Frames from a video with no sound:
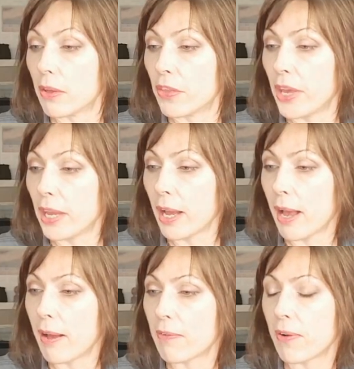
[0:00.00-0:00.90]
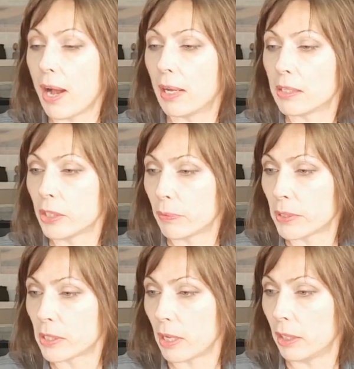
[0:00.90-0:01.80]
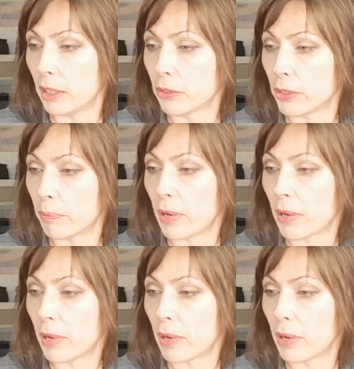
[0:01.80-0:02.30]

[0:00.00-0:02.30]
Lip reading: They have a sequence into the